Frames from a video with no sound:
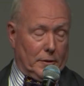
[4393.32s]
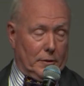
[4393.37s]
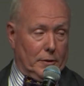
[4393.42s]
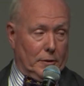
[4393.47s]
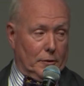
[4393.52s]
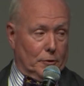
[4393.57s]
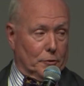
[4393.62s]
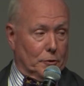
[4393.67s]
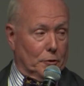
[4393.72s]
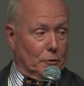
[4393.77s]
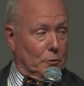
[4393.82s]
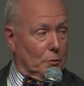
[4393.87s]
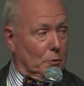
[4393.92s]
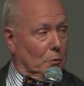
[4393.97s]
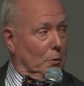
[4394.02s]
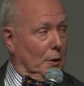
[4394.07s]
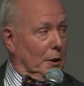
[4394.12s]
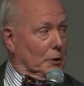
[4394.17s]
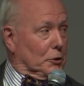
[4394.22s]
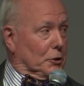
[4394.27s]
there's no
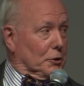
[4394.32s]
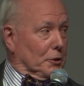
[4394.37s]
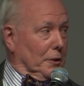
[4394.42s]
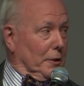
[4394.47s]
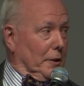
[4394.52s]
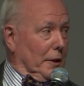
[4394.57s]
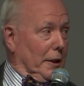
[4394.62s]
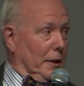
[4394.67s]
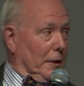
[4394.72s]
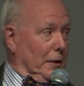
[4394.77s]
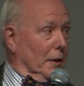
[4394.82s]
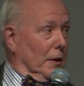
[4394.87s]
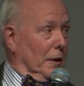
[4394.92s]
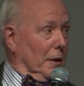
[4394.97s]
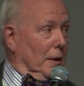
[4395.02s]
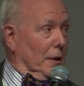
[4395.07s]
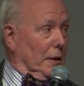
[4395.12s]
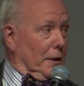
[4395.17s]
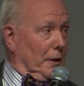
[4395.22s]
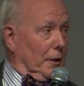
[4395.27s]
question that
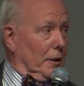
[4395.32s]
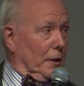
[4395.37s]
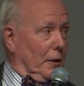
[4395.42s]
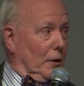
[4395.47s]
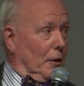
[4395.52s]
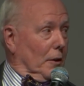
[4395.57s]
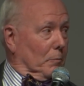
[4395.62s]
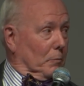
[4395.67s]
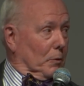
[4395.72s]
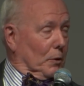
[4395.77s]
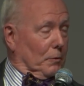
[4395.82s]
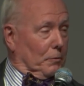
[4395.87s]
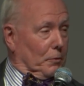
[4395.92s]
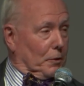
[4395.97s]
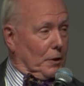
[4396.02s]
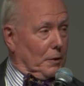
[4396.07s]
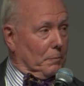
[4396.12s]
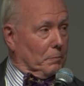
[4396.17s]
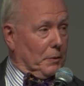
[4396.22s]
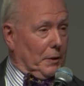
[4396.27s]
in a number of
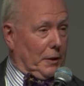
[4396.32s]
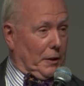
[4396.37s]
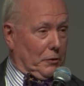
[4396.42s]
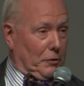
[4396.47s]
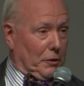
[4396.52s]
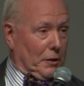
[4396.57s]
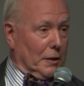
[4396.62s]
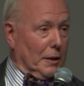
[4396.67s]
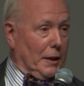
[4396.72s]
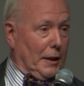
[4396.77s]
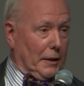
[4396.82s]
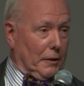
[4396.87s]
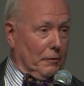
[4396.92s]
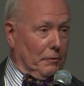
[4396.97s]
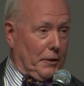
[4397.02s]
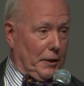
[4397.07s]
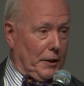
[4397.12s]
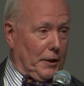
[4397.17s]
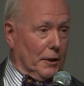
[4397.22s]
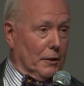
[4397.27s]
companies, a lot of
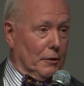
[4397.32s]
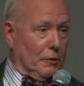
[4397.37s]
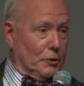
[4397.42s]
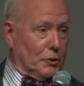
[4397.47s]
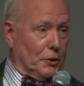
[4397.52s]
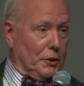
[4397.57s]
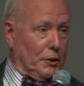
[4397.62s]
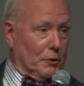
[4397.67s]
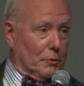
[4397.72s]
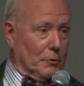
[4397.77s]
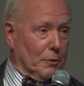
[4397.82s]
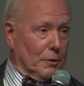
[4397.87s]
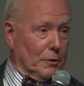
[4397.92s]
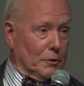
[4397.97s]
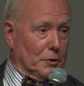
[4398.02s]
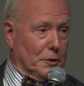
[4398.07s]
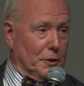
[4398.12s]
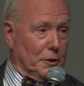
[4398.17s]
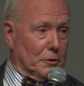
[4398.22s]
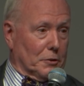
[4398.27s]
the energy
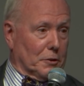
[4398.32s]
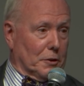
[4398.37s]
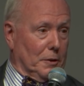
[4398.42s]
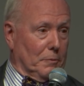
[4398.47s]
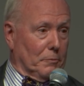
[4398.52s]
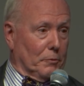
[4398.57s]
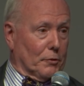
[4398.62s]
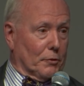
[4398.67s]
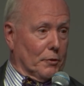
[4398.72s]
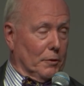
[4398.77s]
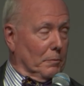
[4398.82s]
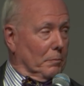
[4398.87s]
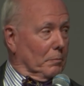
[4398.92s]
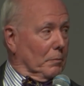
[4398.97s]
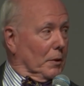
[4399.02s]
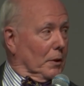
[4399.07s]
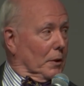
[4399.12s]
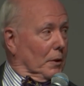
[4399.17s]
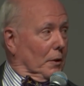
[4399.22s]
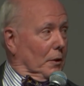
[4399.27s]
towards this comes from
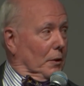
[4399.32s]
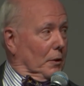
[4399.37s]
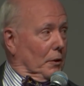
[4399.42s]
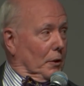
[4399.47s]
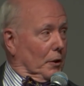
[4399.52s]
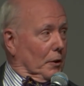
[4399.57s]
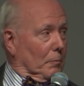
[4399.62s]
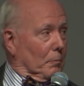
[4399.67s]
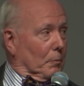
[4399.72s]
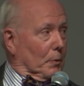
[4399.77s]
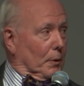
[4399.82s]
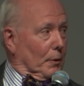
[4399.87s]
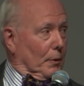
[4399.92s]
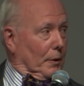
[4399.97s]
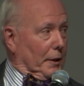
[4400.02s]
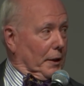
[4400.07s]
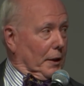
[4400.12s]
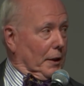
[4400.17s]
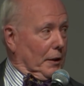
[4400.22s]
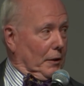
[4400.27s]
the
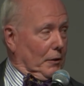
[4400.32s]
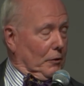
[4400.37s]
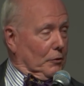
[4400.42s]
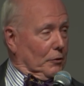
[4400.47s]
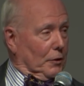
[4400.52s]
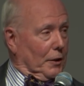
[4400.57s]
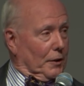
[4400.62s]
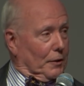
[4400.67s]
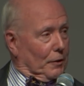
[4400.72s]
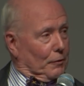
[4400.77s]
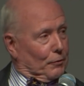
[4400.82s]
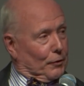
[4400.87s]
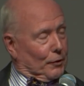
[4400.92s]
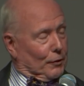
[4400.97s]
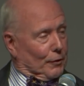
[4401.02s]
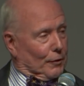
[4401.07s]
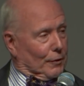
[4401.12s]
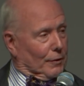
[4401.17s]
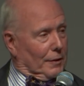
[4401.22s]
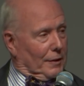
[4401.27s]
employees. And if
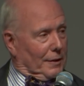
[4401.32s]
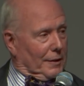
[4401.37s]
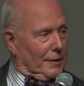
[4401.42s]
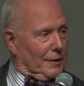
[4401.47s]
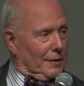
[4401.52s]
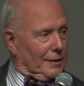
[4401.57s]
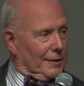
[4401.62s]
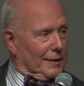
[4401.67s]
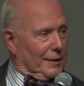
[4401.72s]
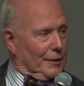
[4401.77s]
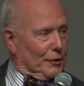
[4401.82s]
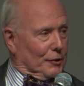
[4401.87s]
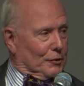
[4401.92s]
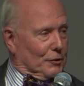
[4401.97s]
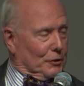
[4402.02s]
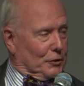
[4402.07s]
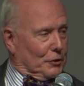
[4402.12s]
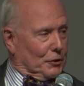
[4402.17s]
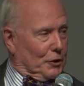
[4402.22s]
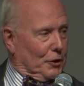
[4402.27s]
you're
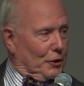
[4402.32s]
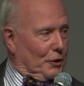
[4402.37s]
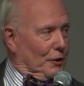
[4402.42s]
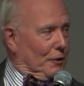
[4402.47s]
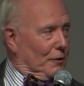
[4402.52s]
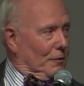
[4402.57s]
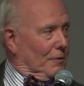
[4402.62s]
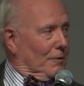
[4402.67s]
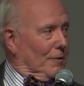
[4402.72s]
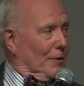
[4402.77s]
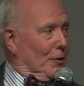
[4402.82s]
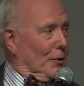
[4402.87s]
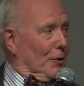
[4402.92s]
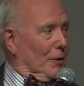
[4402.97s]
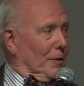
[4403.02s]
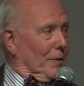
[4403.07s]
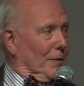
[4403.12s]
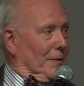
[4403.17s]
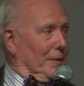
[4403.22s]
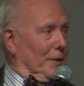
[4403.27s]
interested in,
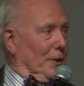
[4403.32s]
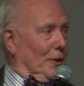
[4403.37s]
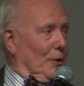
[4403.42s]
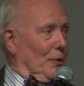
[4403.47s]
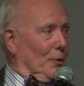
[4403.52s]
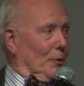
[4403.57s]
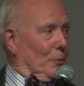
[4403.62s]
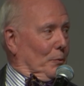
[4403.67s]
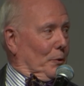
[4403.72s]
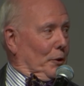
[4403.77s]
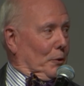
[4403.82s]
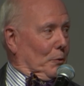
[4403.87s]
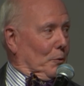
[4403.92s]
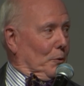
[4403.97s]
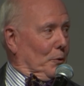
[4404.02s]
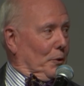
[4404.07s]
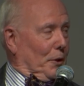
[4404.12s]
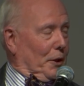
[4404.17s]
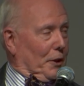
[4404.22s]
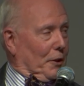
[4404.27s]

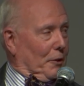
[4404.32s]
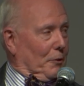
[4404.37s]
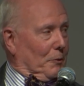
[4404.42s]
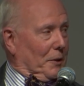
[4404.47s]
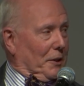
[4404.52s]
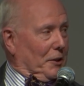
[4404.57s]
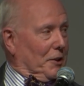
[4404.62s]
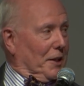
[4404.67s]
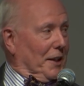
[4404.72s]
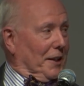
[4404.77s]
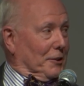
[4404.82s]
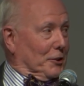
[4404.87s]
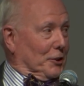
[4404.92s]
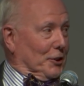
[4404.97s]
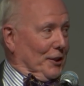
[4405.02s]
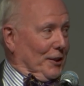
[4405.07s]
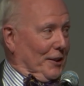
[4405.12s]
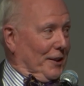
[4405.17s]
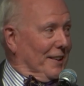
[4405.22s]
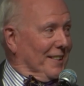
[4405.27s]
recruiting and
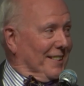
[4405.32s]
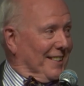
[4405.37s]
retention,